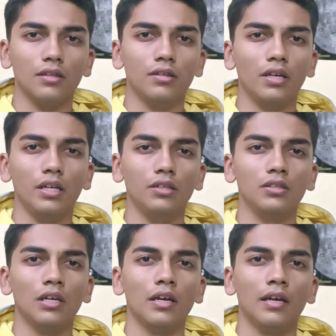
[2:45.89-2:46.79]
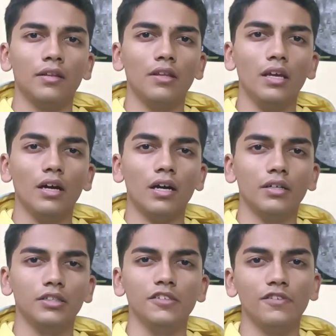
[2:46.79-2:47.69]
They
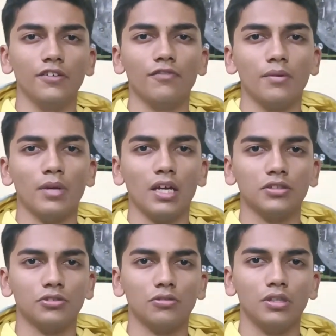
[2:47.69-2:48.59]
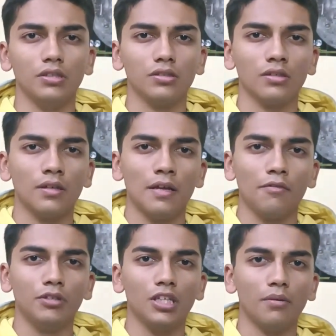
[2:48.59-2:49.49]
are different from asteroids,
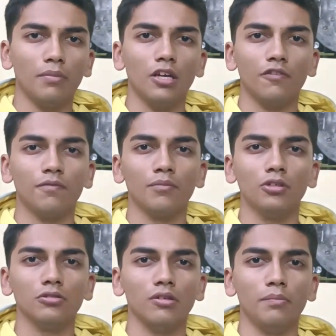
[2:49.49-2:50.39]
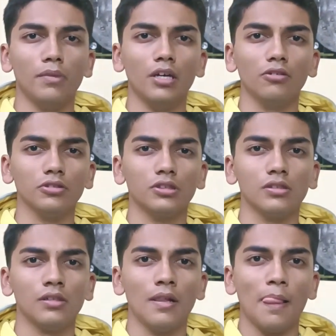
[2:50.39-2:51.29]
which are made of mostly metals,
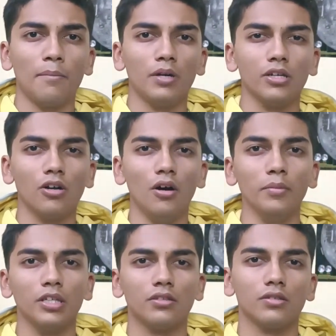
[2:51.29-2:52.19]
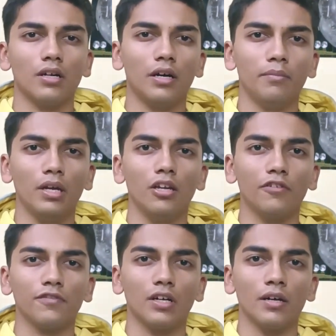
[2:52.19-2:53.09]
but comets are made
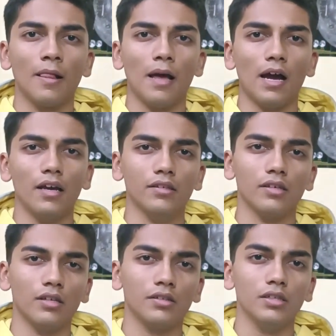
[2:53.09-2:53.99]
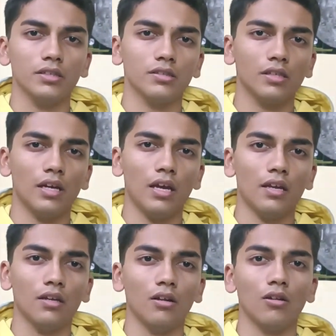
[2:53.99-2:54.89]
of ice and dust
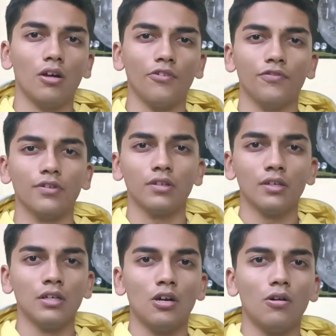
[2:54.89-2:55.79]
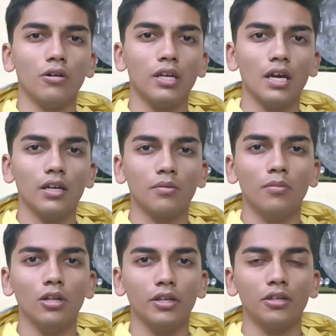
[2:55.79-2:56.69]
and a lot of organic
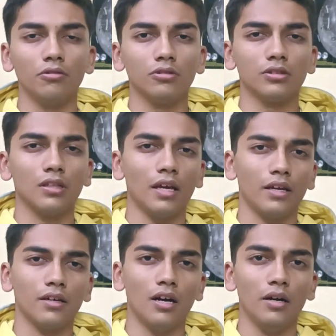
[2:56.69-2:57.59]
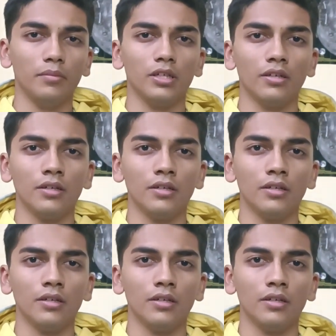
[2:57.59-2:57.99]
molecules like carbon.